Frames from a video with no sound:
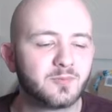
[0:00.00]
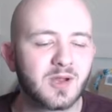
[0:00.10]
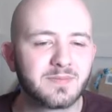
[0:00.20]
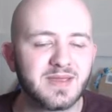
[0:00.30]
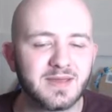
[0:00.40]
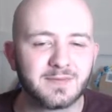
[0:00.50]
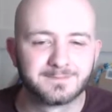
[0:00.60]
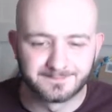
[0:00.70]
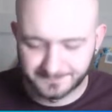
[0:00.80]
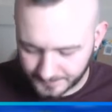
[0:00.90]
here,
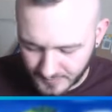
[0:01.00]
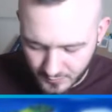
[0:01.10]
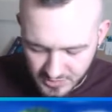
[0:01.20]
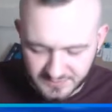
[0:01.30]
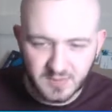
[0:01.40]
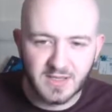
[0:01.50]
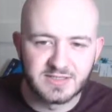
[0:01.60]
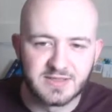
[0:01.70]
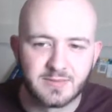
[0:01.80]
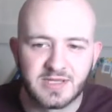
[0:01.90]
where's plus?
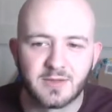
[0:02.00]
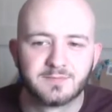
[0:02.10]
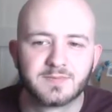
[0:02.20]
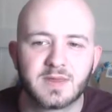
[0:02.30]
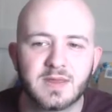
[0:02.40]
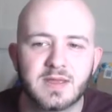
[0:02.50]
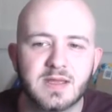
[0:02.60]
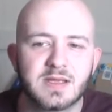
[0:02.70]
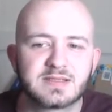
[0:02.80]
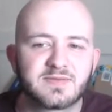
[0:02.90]
There we go.
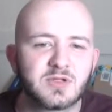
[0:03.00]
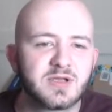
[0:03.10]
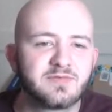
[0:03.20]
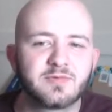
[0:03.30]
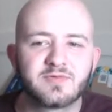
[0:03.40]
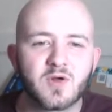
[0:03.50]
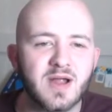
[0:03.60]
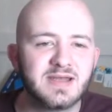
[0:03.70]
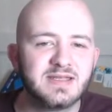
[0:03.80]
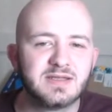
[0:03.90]
Let's have a look at if we've got
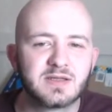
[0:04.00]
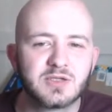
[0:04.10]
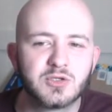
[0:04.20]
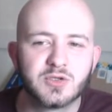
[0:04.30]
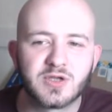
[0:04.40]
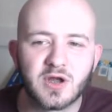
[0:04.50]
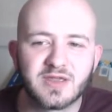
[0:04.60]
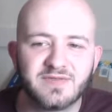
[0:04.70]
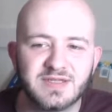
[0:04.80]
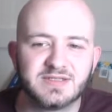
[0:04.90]
any good
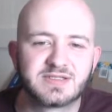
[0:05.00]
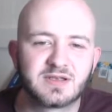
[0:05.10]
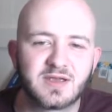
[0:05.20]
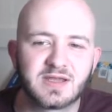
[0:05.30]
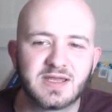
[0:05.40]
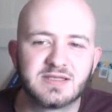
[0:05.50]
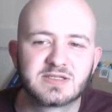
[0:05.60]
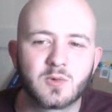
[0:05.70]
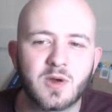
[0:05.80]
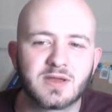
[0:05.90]
IVs. Like, it's
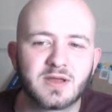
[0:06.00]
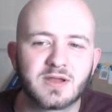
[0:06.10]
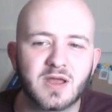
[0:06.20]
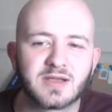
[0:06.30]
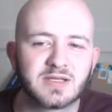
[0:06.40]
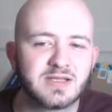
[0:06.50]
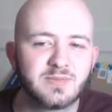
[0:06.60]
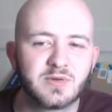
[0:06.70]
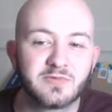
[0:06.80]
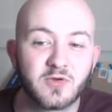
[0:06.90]
quite unlikely,
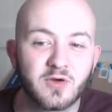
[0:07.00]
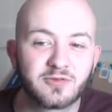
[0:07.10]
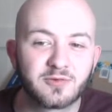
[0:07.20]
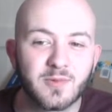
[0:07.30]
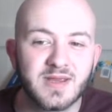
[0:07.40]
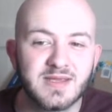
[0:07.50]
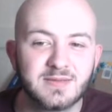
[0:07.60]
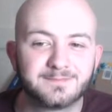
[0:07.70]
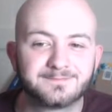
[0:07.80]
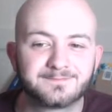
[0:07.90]
but we've got a 3,
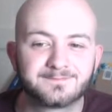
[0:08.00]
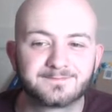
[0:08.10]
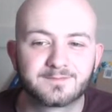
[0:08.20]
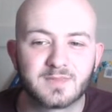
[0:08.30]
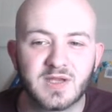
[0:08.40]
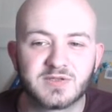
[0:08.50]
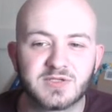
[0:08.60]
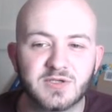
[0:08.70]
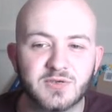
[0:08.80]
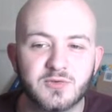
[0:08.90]
a
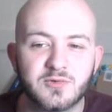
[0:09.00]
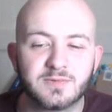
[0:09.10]
2,